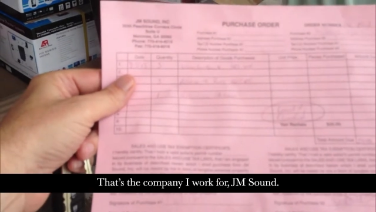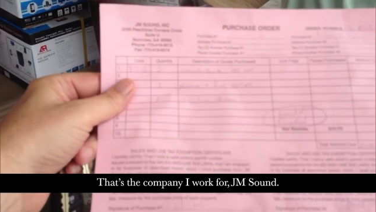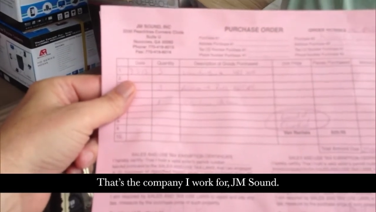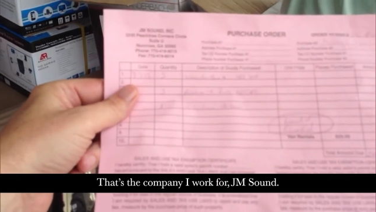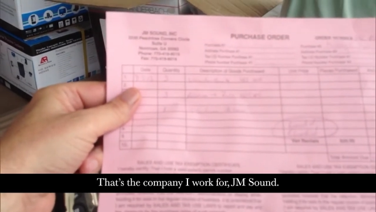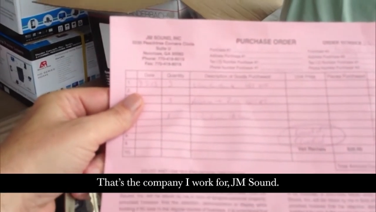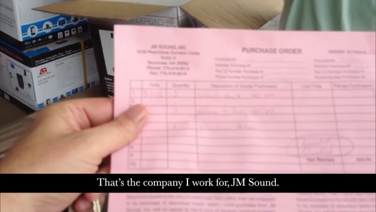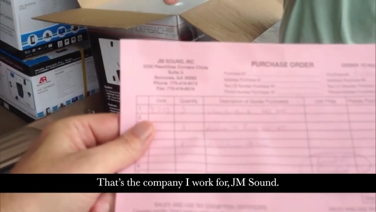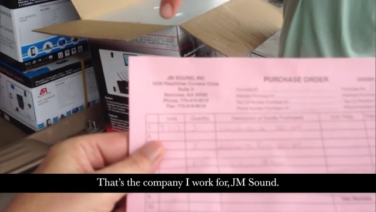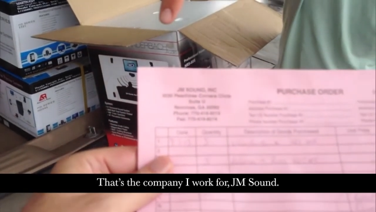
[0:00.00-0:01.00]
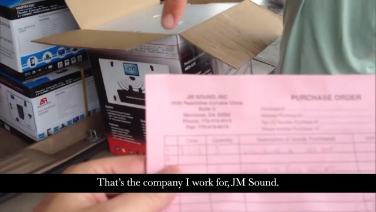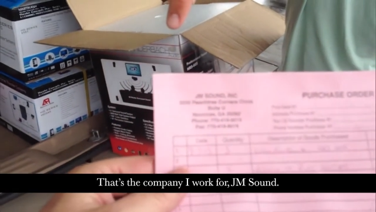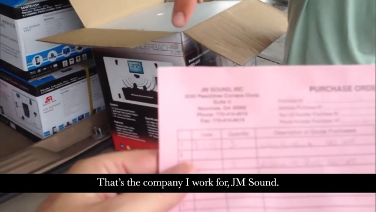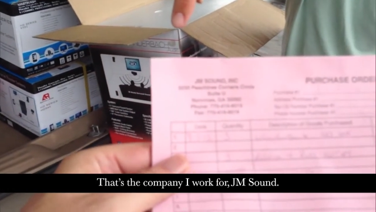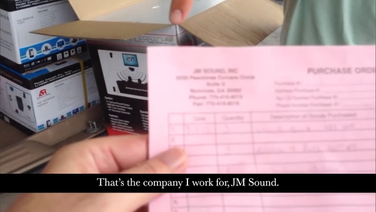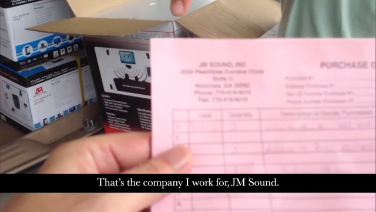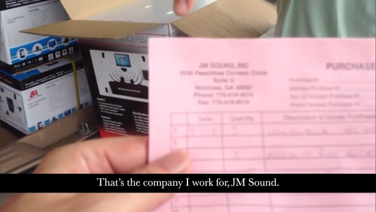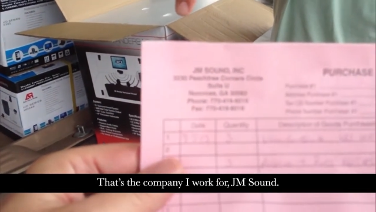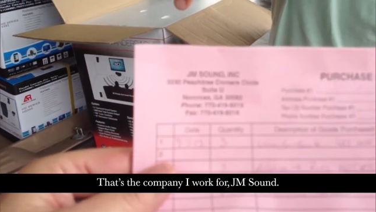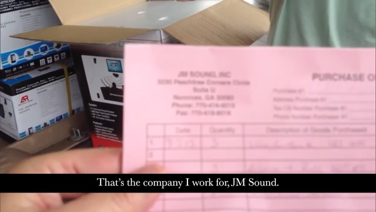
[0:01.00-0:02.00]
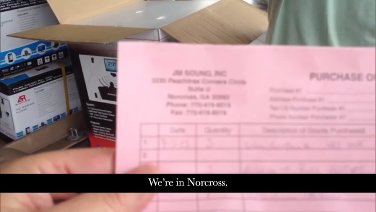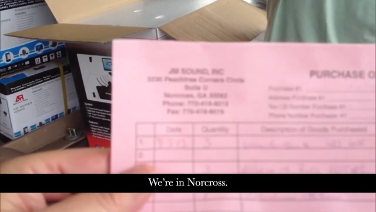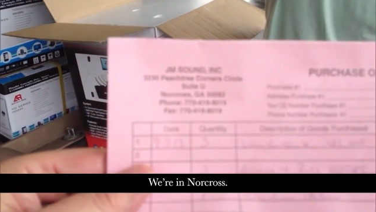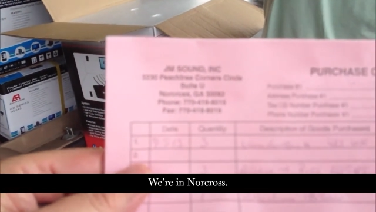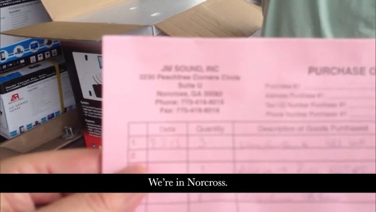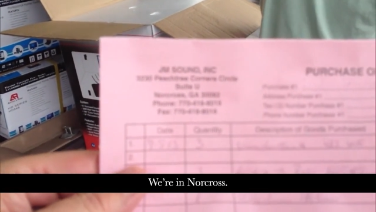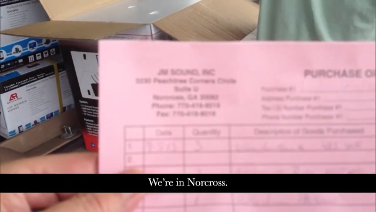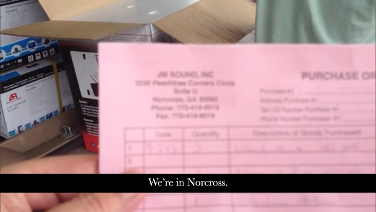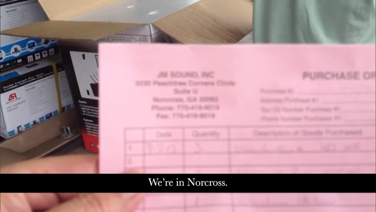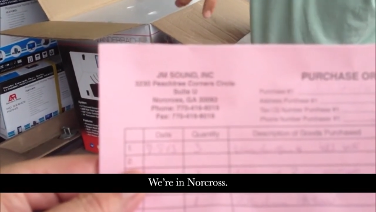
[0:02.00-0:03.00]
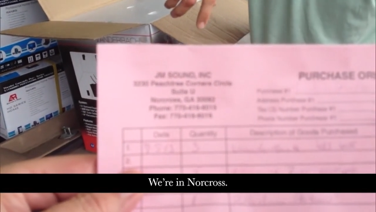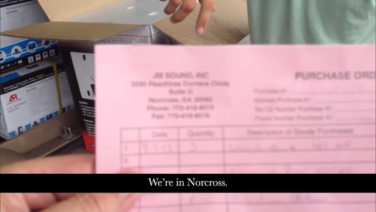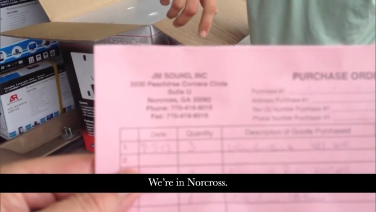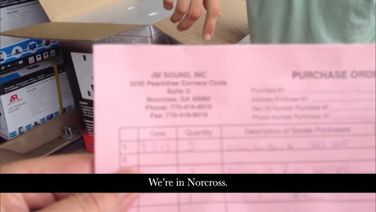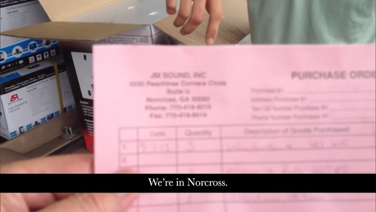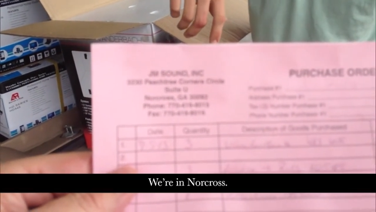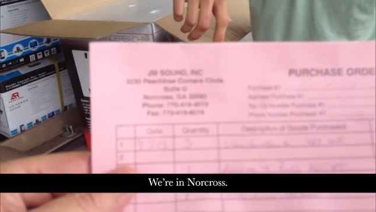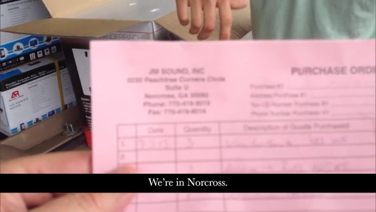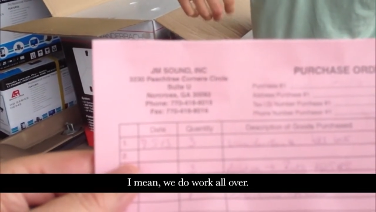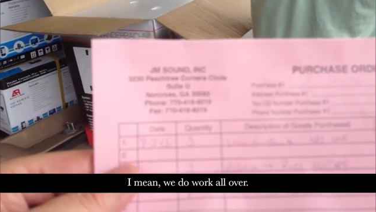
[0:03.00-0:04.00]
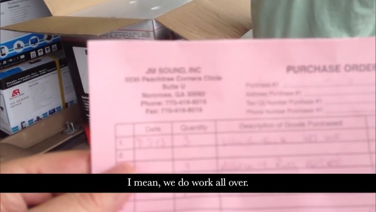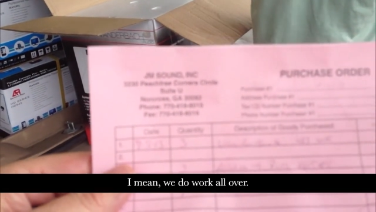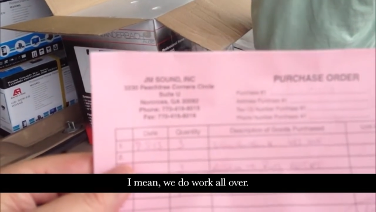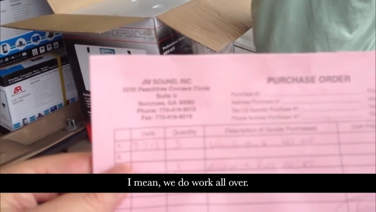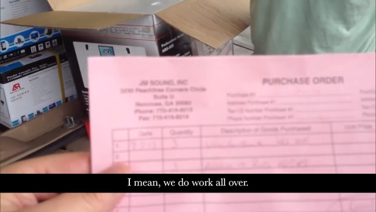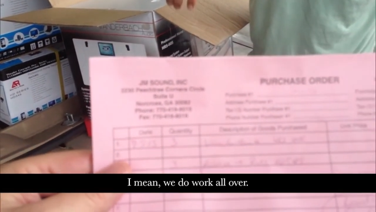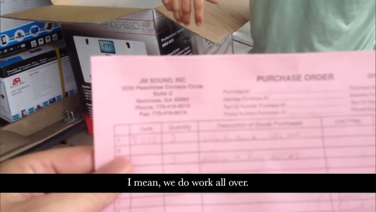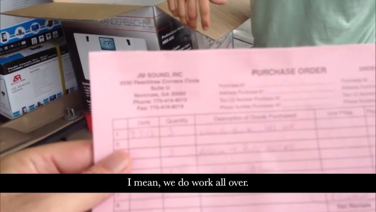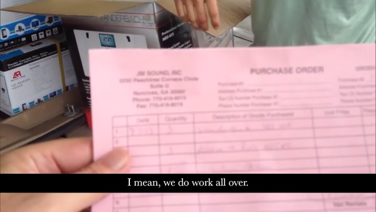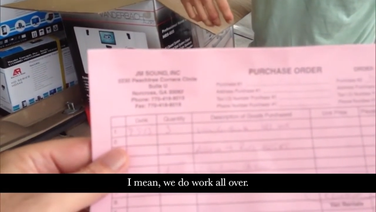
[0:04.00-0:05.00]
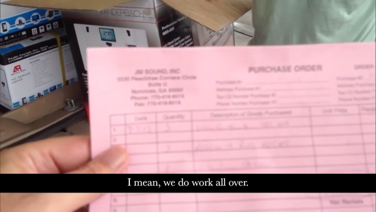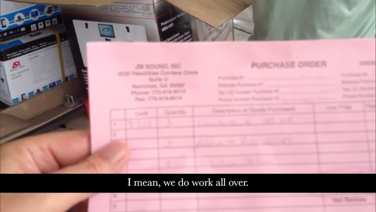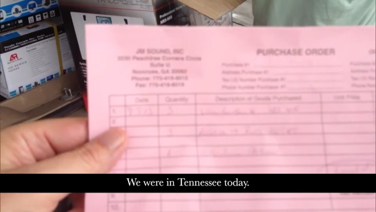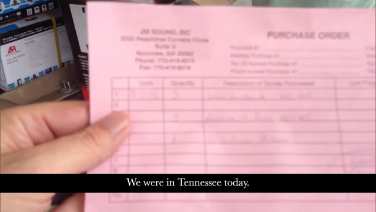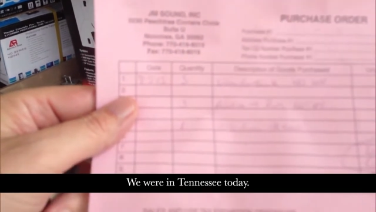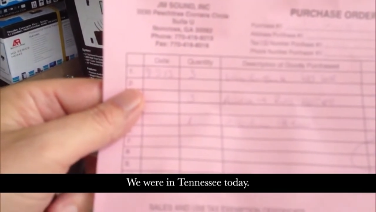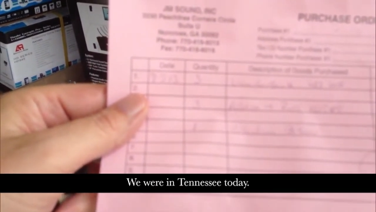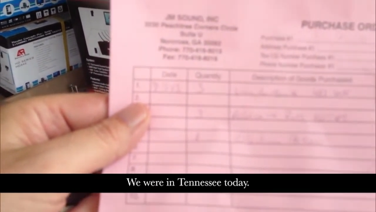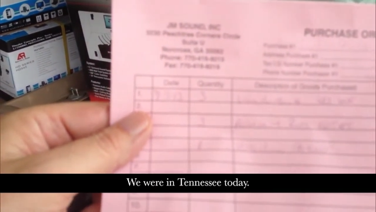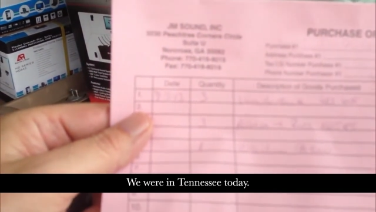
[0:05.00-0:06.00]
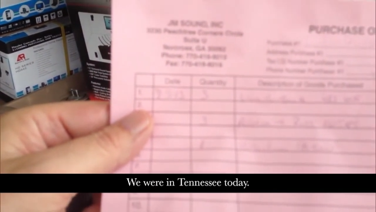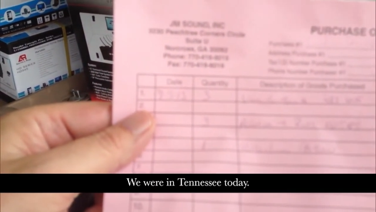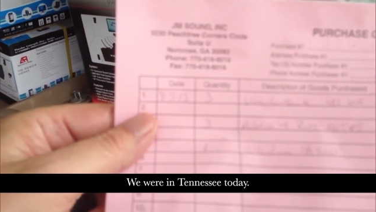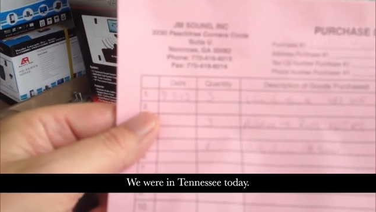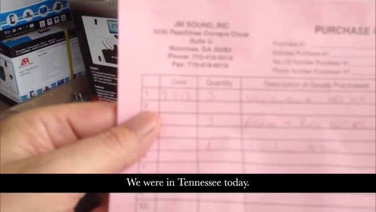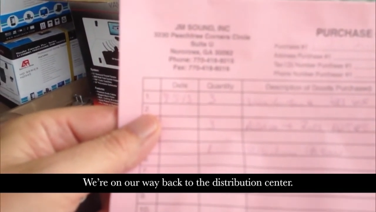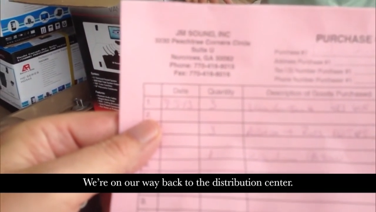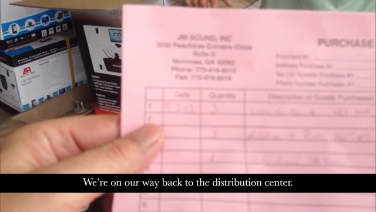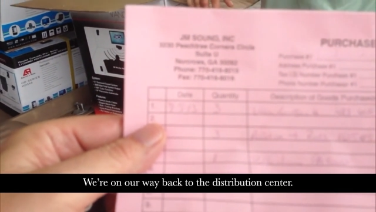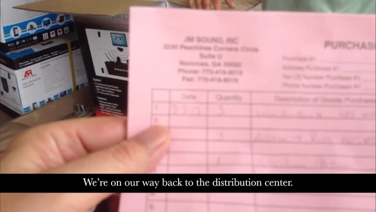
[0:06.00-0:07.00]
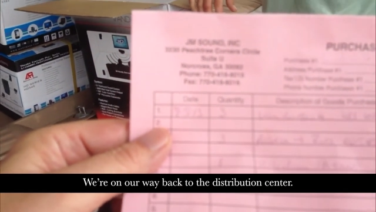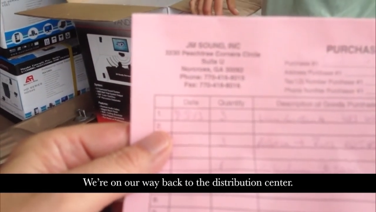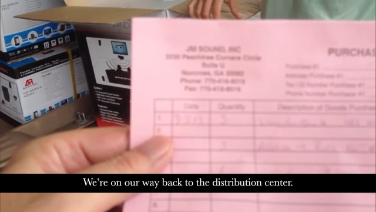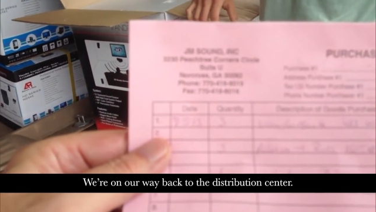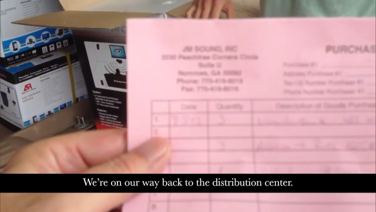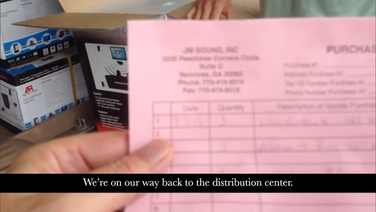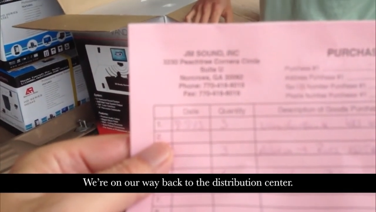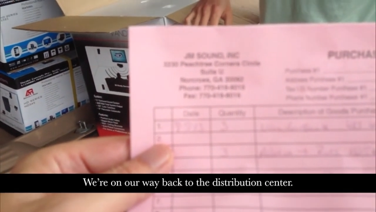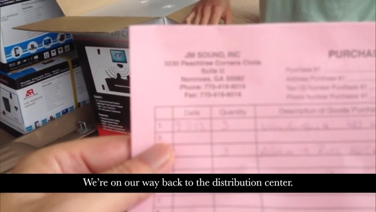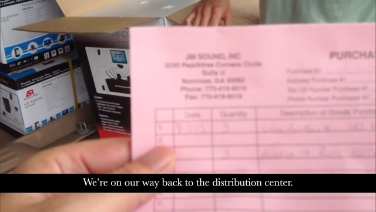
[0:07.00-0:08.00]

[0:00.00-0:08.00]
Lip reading: (no speaker visible)